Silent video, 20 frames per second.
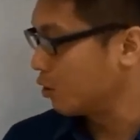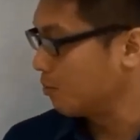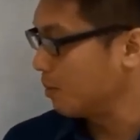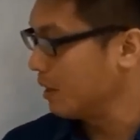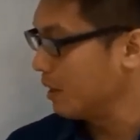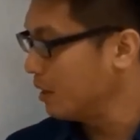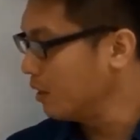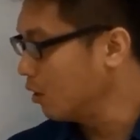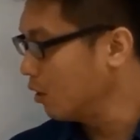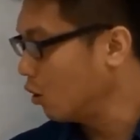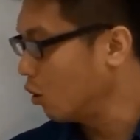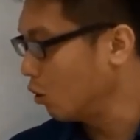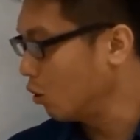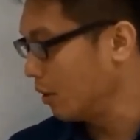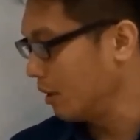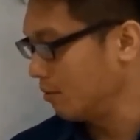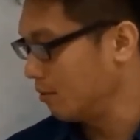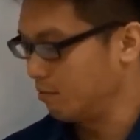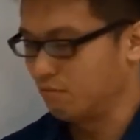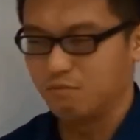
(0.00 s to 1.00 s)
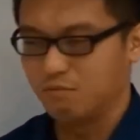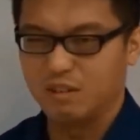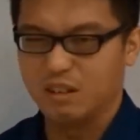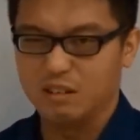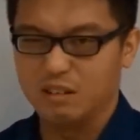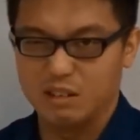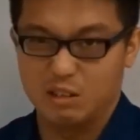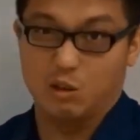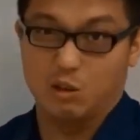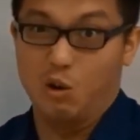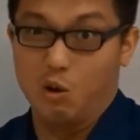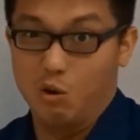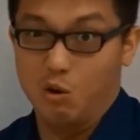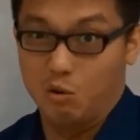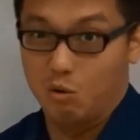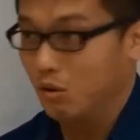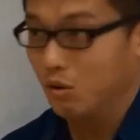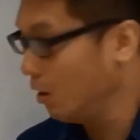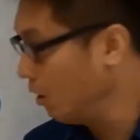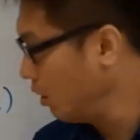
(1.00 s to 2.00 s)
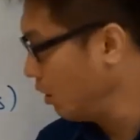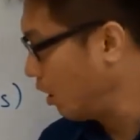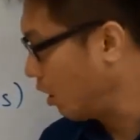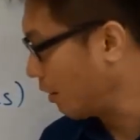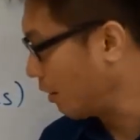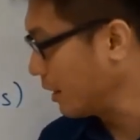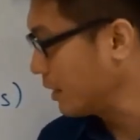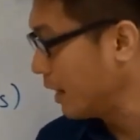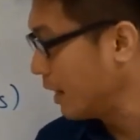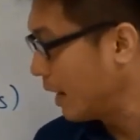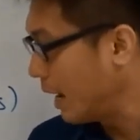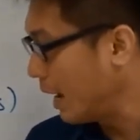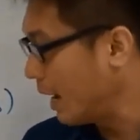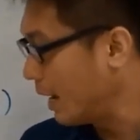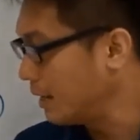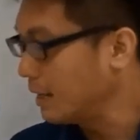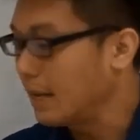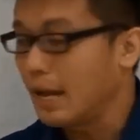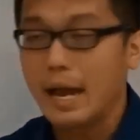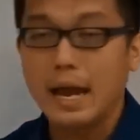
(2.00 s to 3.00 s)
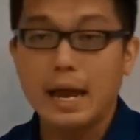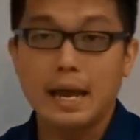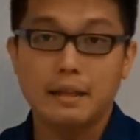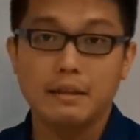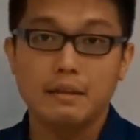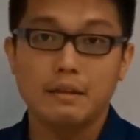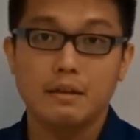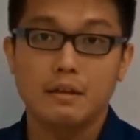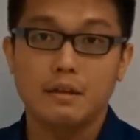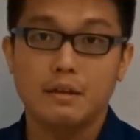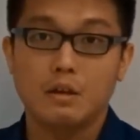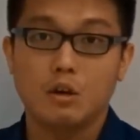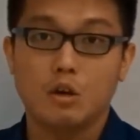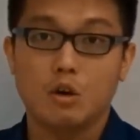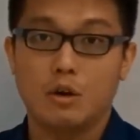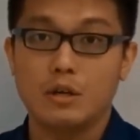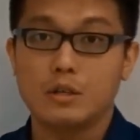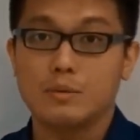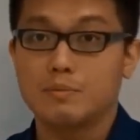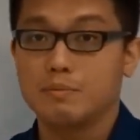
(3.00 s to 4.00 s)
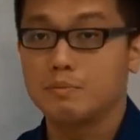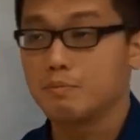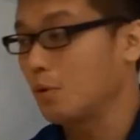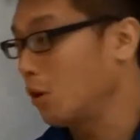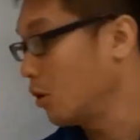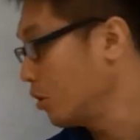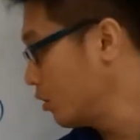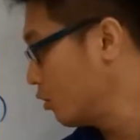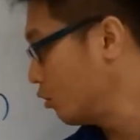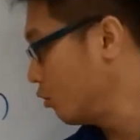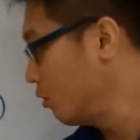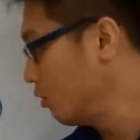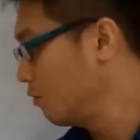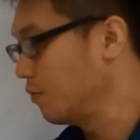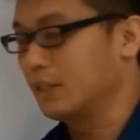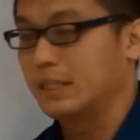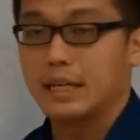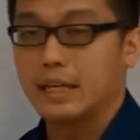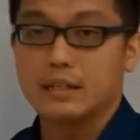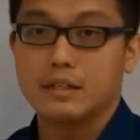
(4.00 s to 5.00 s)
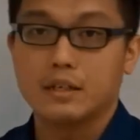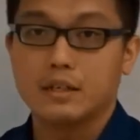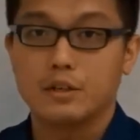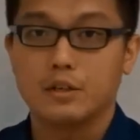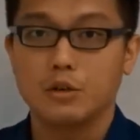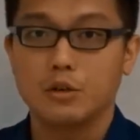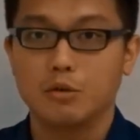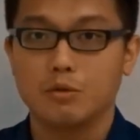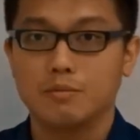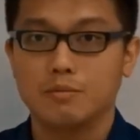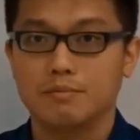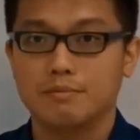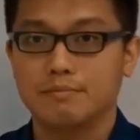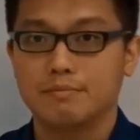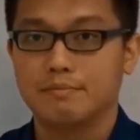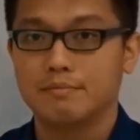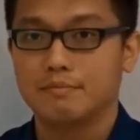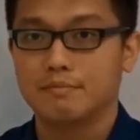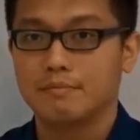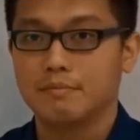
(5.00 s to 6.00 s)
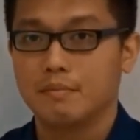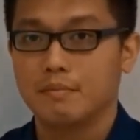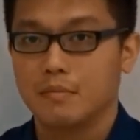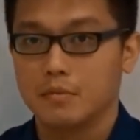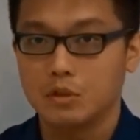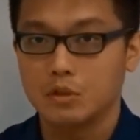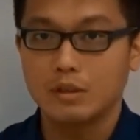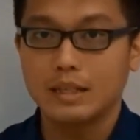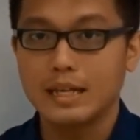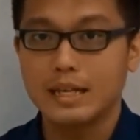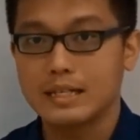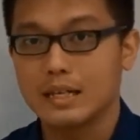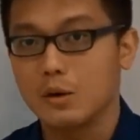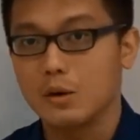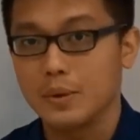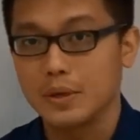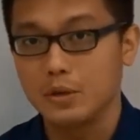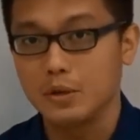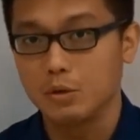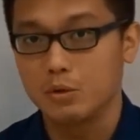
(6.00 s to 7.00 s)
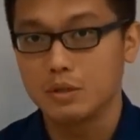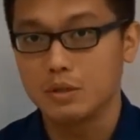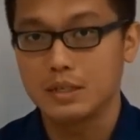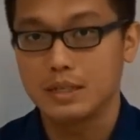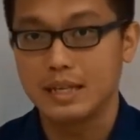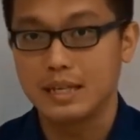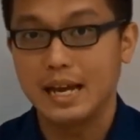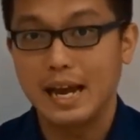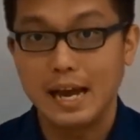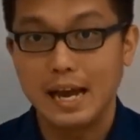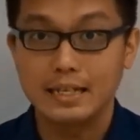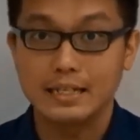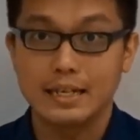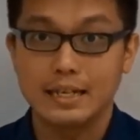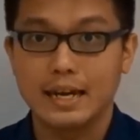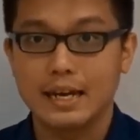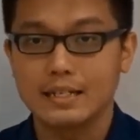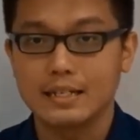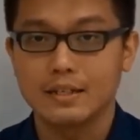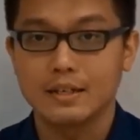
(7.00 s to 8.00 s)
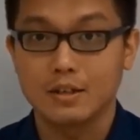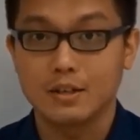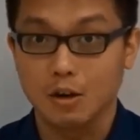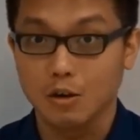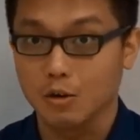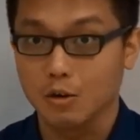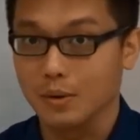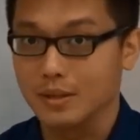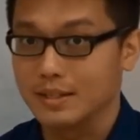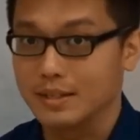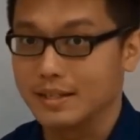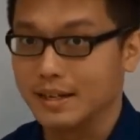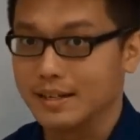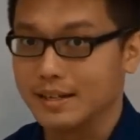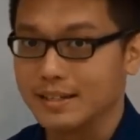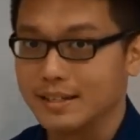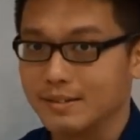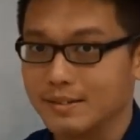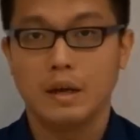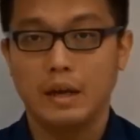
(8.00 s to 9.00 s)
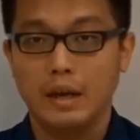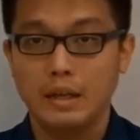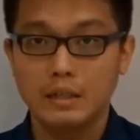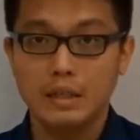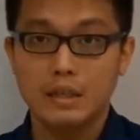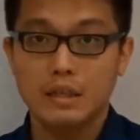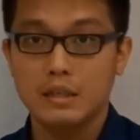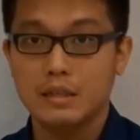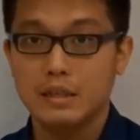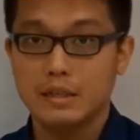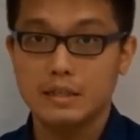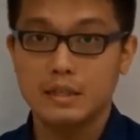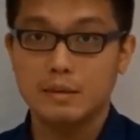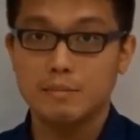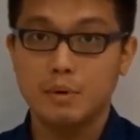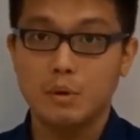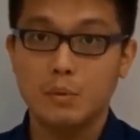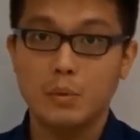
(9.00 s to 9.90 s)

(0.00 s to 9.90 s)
to P, O, well it's O, Alright, and N corresponds to vertex Q. So that is how we use the SAS congruence test. In the third example,